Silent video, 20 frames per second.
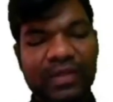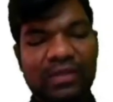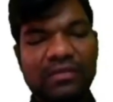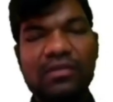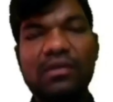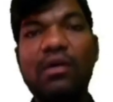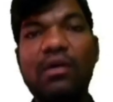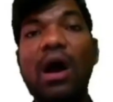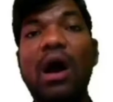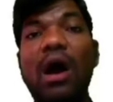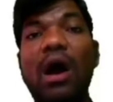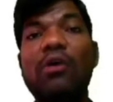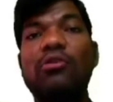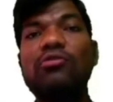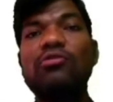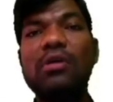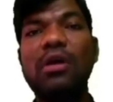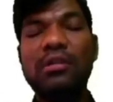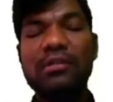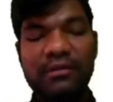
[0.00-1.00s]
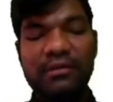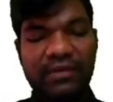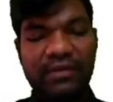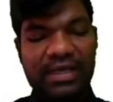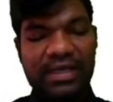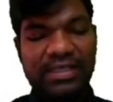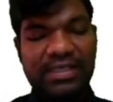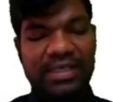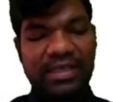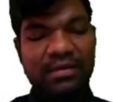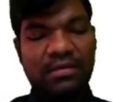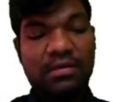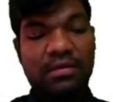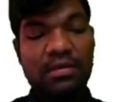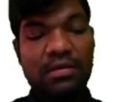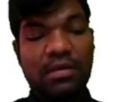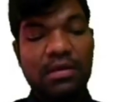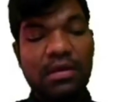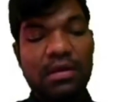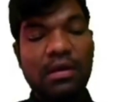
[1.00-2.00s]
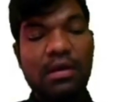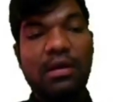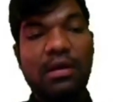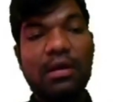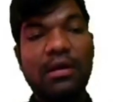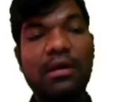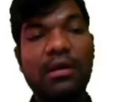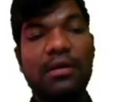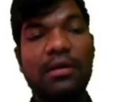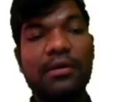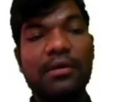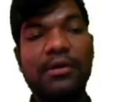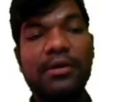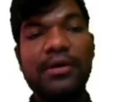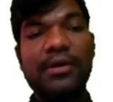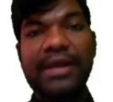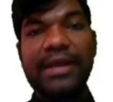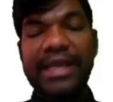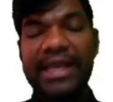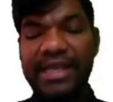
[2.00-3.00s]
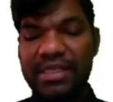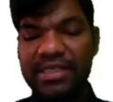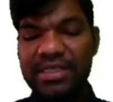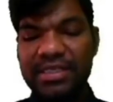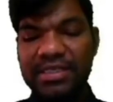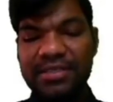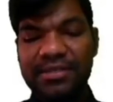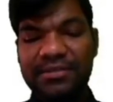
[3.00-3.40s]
So how to call the function? Greet